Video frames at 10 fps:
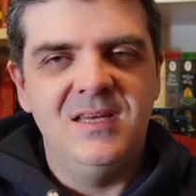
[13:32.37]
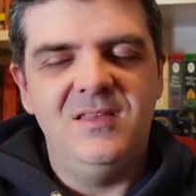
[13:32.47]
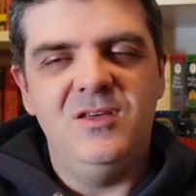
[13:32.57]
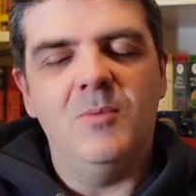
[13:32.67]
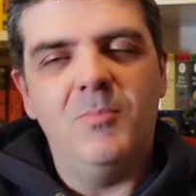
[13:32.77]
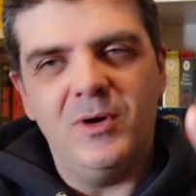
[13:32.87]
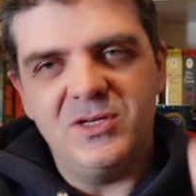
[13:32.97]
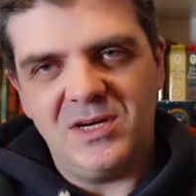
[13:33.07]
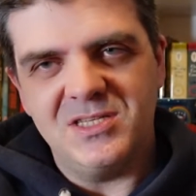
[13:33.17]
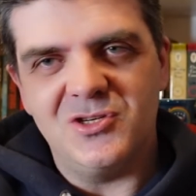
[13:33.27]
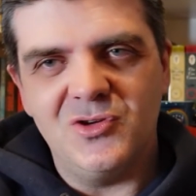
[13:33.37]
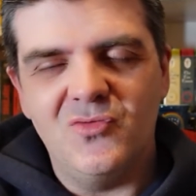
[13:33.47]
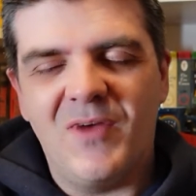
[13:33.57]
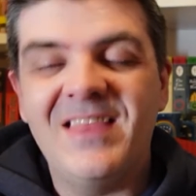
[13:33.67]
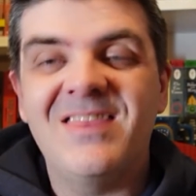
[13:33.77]
the young boy tries to do
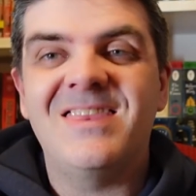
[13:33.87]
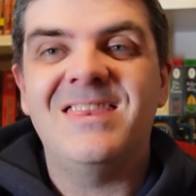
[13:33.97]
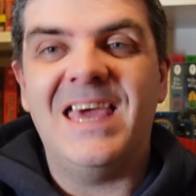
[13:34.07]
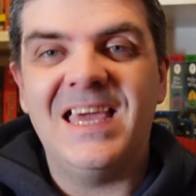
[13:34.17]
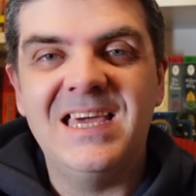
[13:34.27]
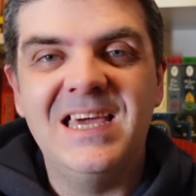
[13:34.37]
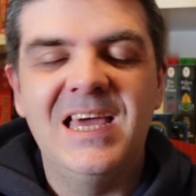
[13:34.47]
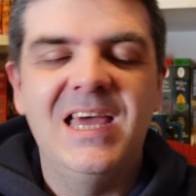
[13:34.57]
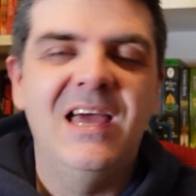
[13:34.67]
the right thing